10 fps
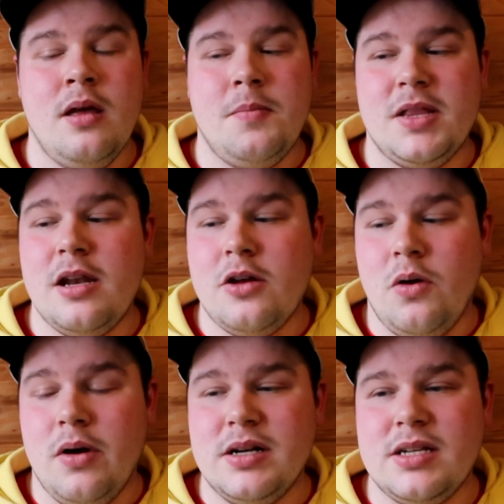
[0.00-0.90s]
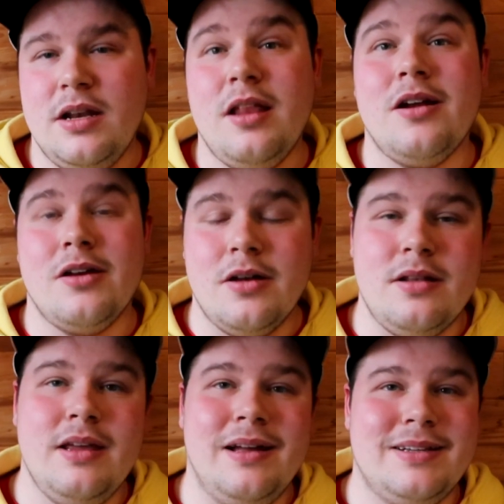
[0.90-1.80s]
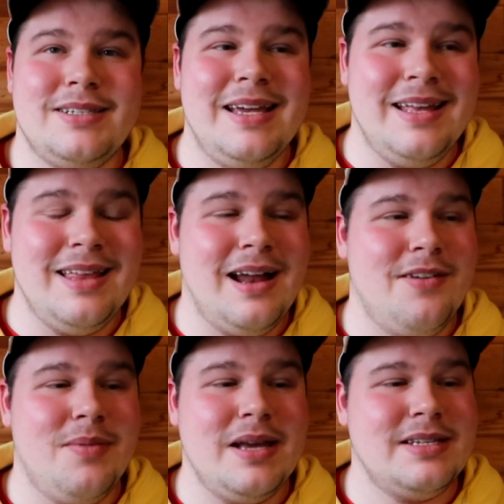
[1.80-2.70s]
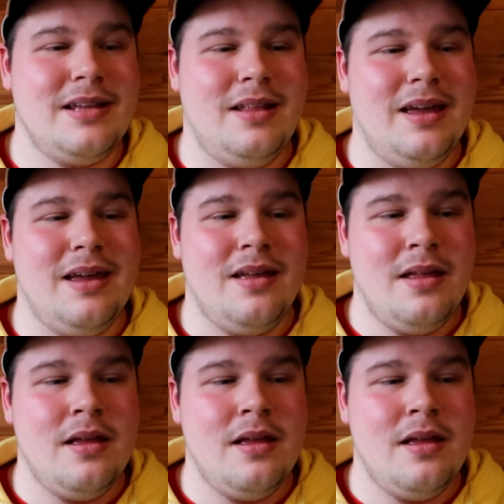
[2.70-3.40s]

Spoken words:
But then, of course, another good DLC that I've basically